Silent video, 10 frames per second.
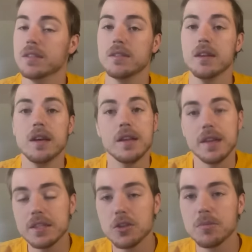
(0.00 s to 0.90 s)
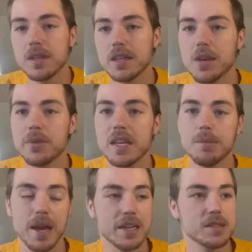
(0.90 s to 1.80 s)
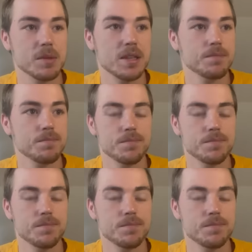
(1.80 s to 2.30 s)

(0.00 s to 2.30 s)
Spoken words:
and they told me that they would get back to me.